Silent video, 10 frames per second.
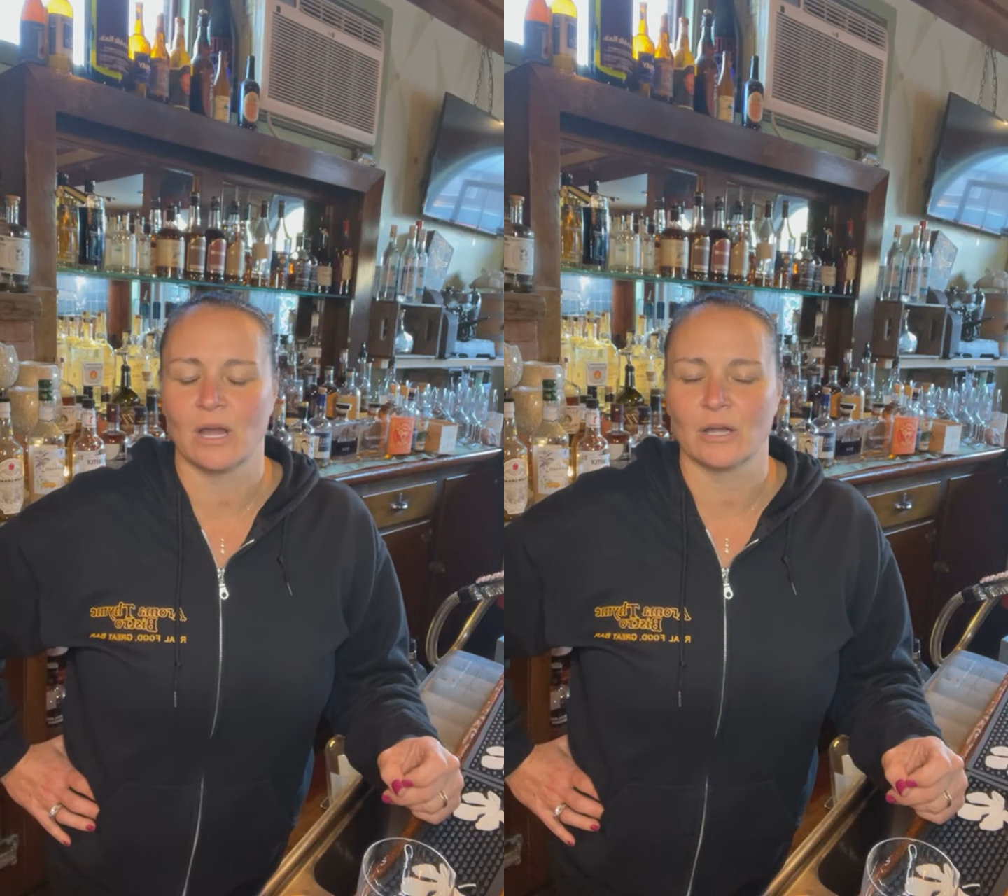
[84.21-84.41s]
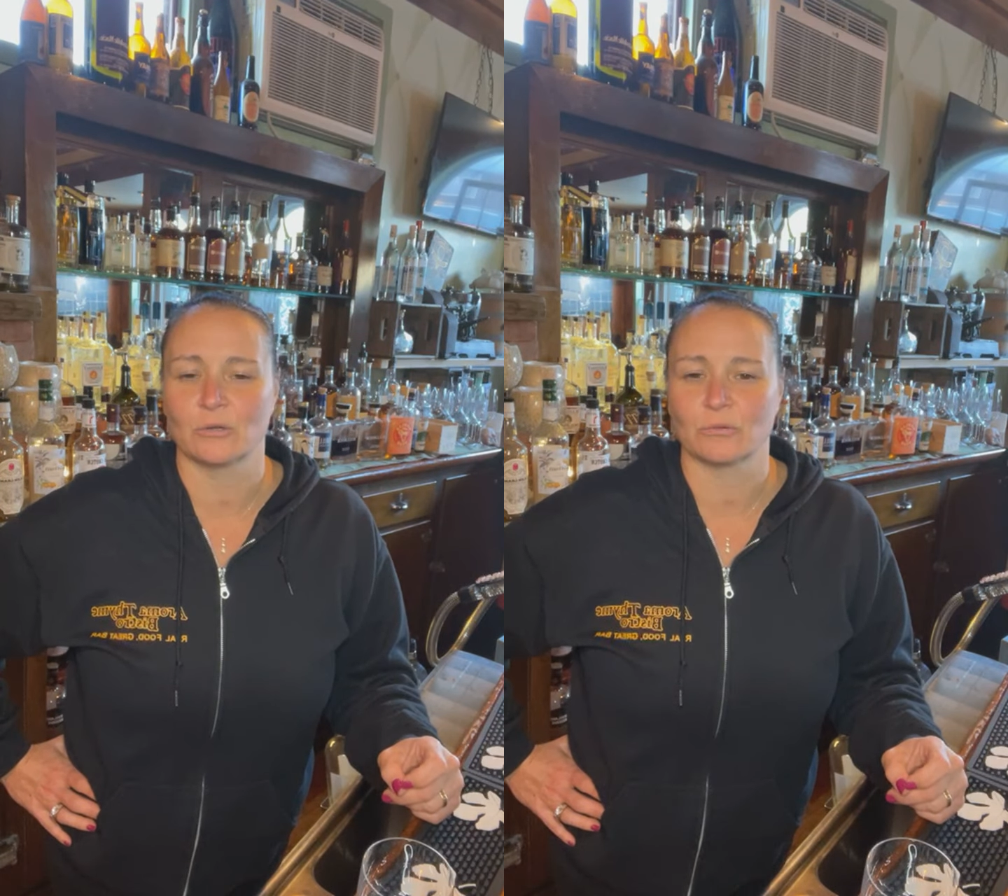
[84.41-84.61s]

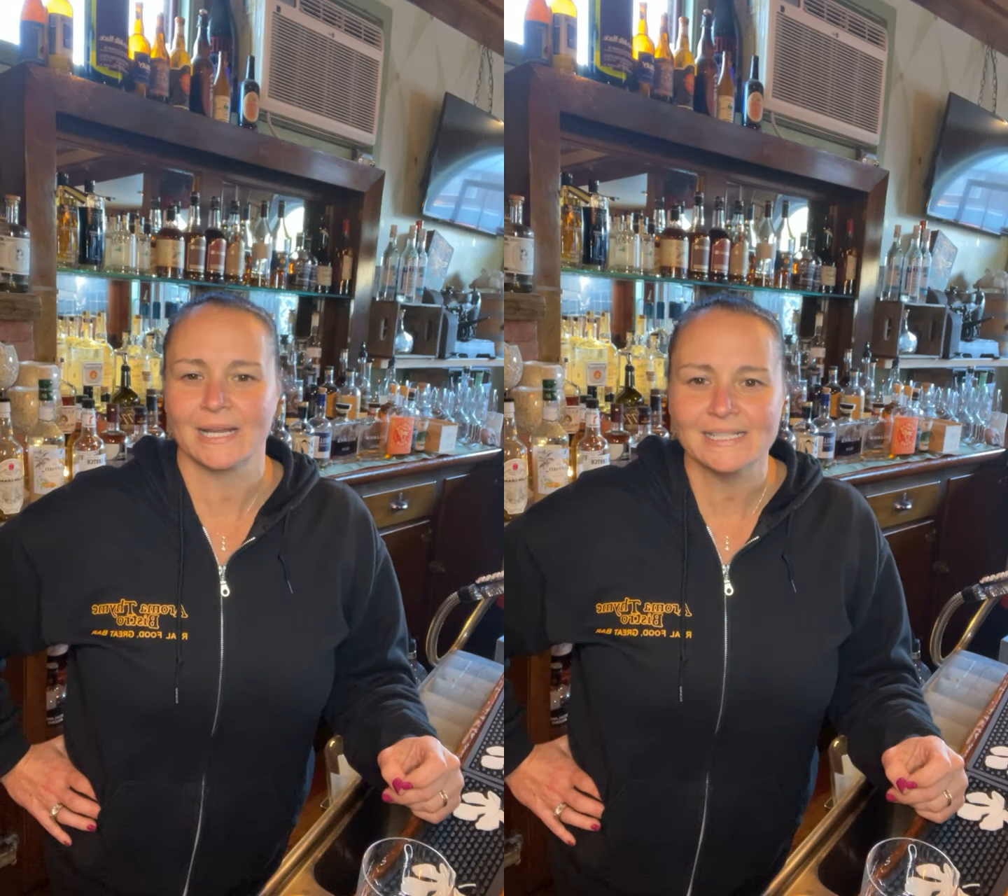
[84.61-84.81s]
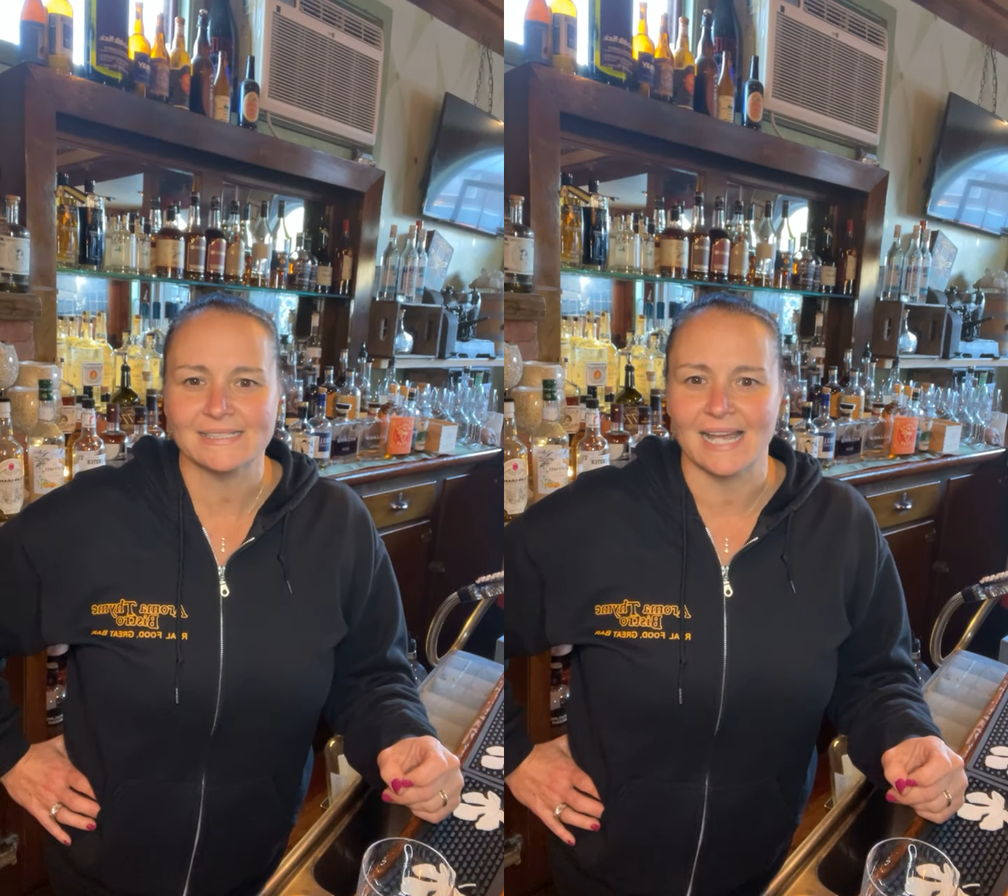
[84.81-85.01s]
a
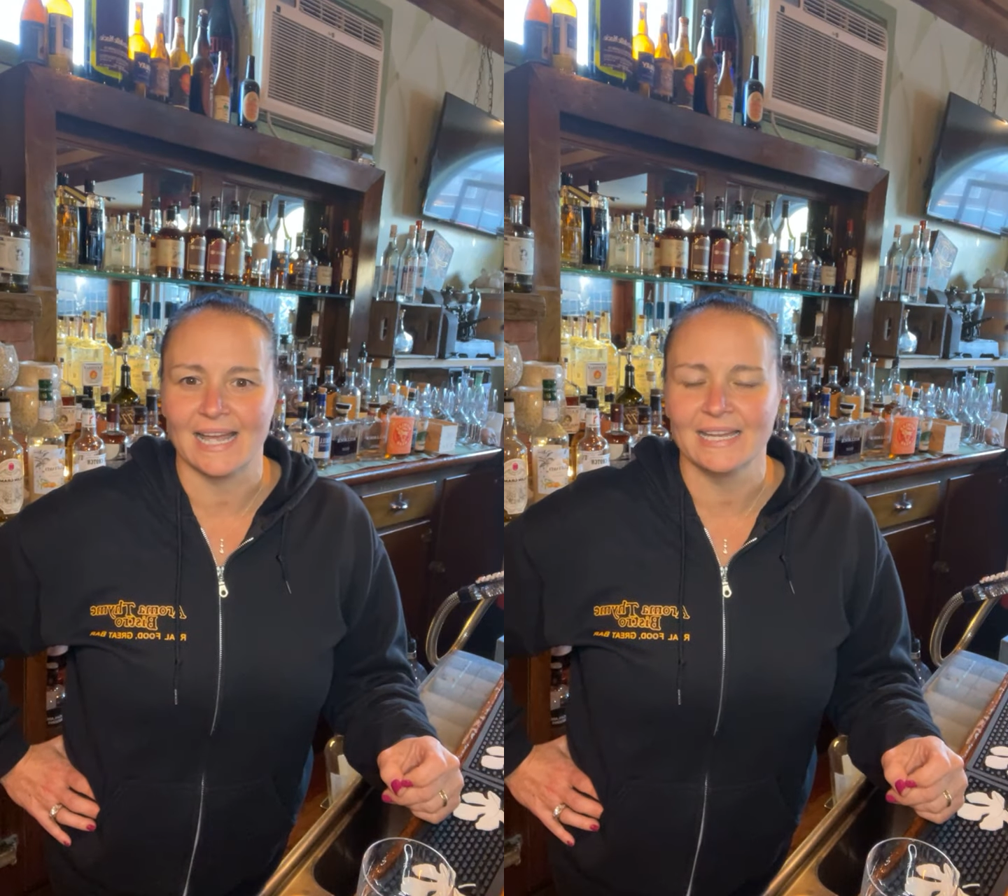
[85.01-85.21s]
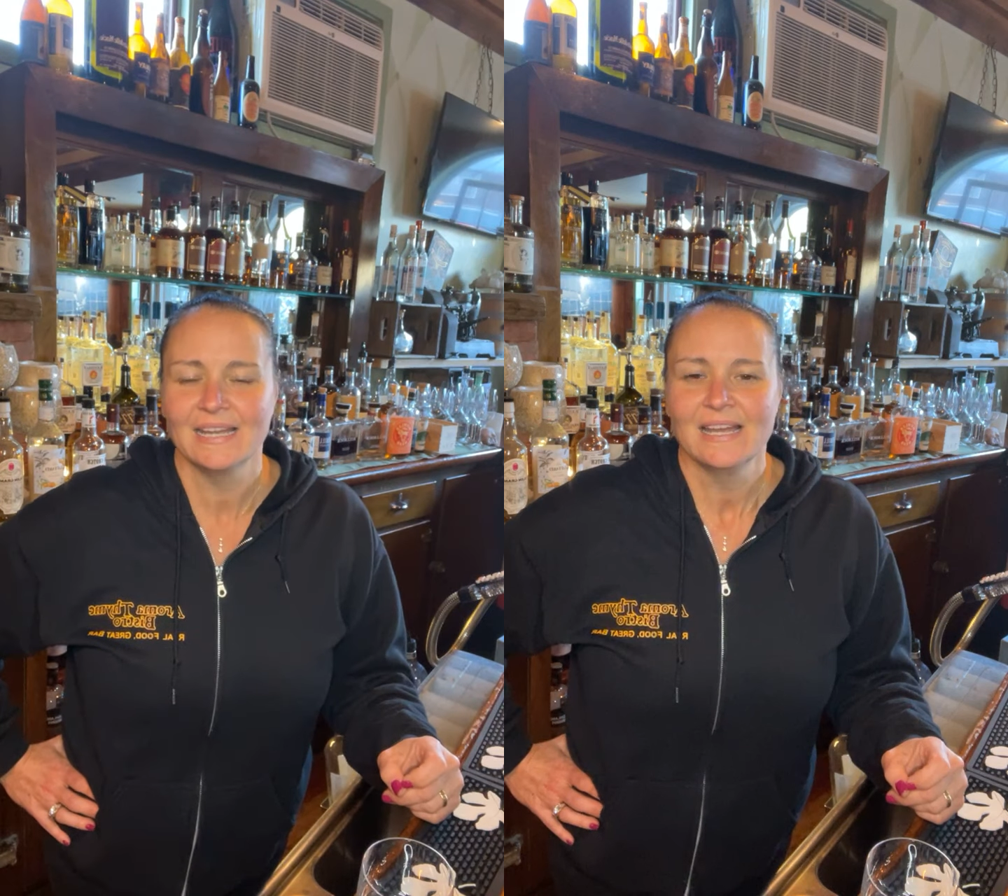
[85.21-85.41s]
great
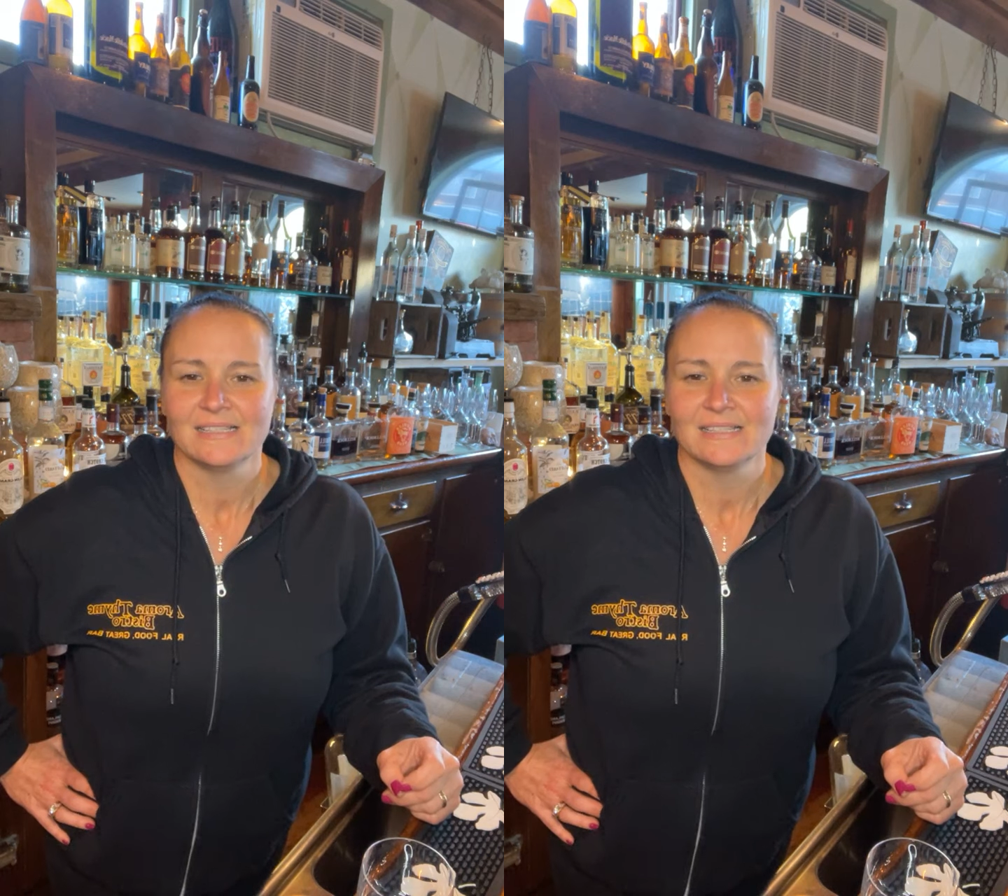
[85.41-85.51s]
day.